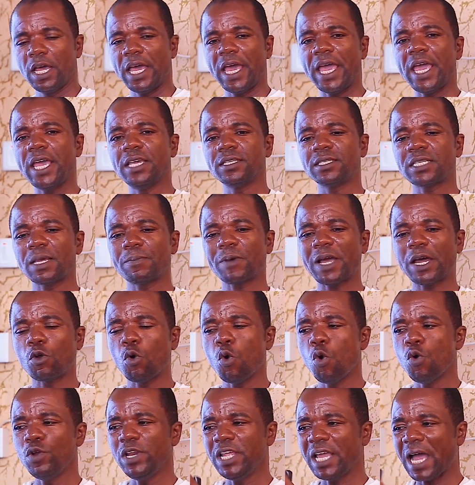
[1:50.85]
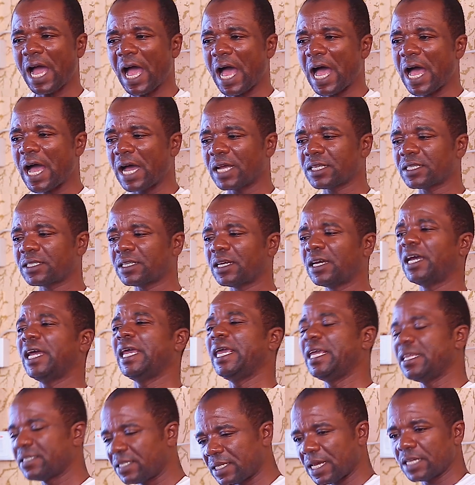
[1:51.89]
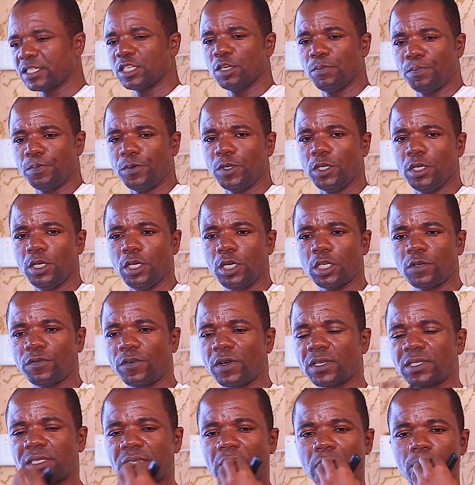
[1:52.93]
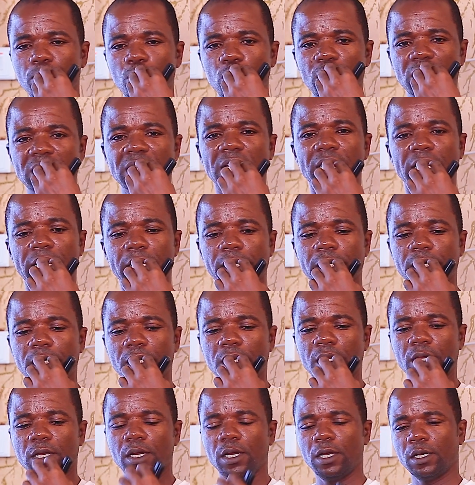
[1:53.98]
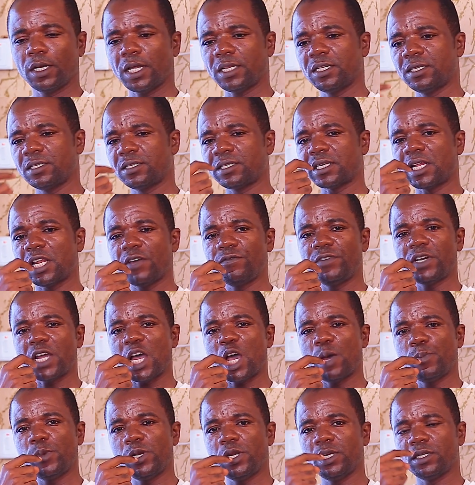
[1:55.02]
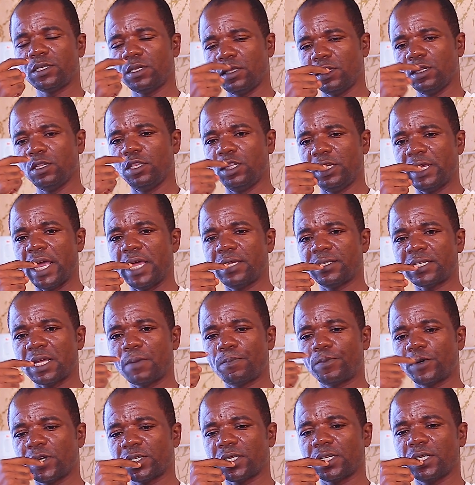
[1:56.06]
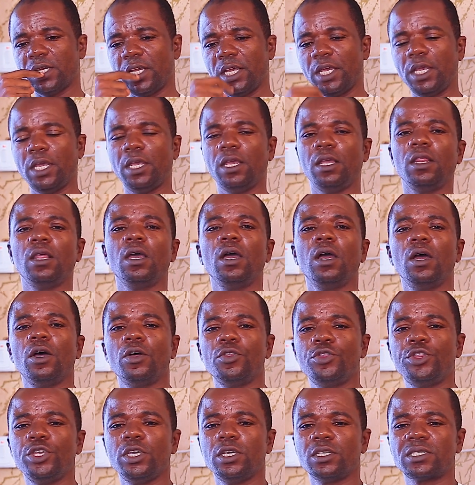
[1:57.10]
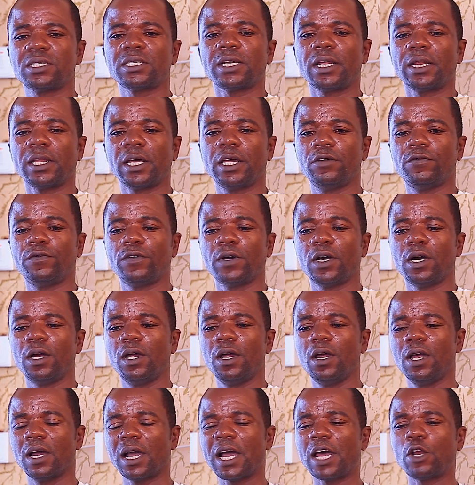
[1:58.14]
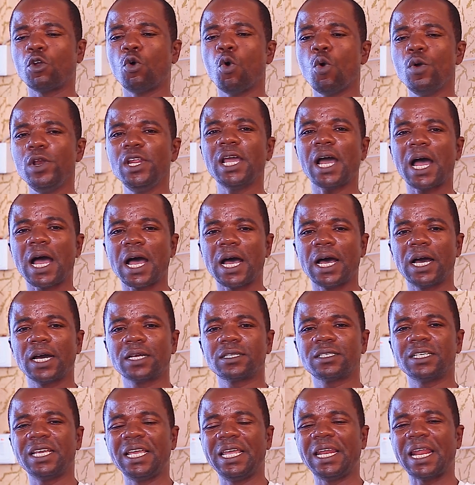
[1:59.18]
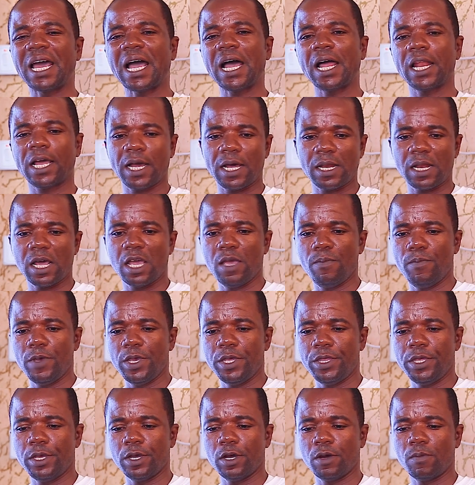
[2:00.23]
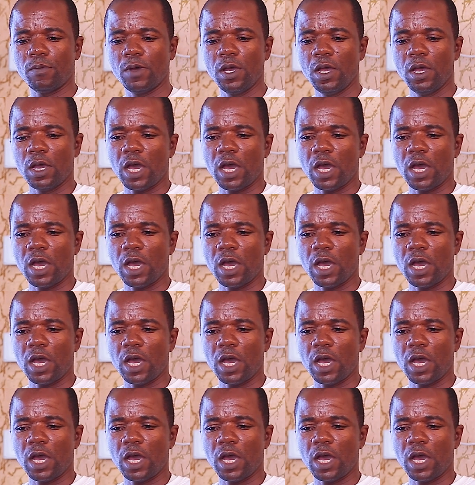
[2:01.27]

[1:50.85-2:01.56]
Enzyme can only act in certain pH. For example, the thiolane, that is the salivary amylase, the enzyme present in the saliva, can only act in alkaline medium.